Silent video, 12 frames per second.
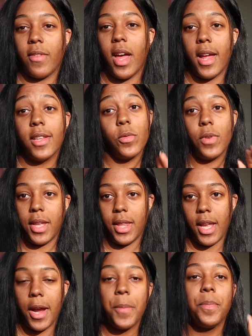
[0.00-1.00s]
cons. We'll get
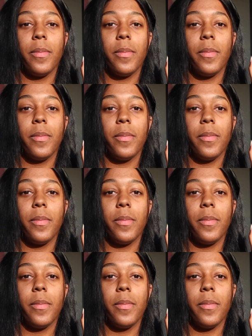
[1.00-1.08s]
there.